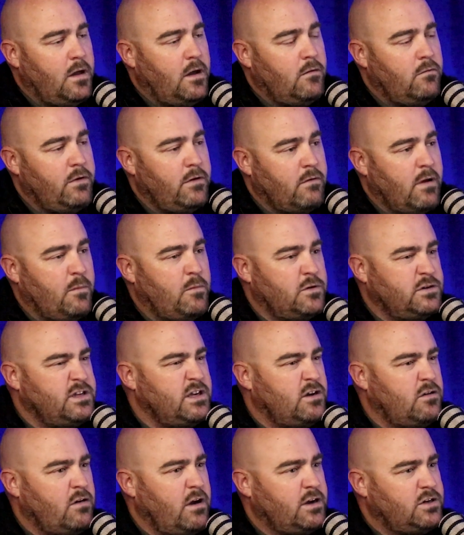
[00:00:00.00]
We
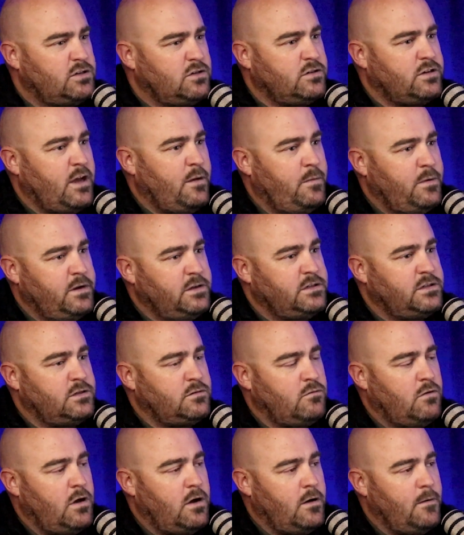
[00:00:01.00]
represent correctional deputies
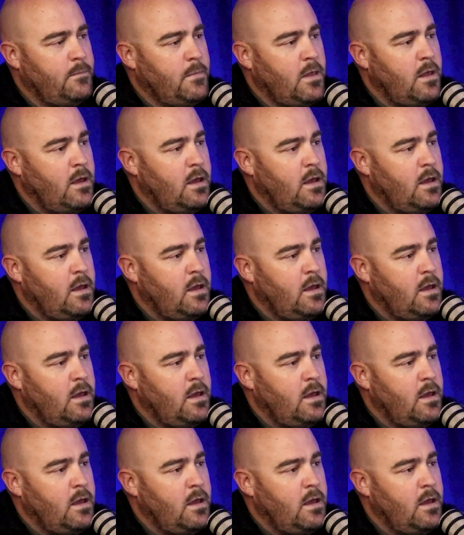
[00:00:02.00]
as well.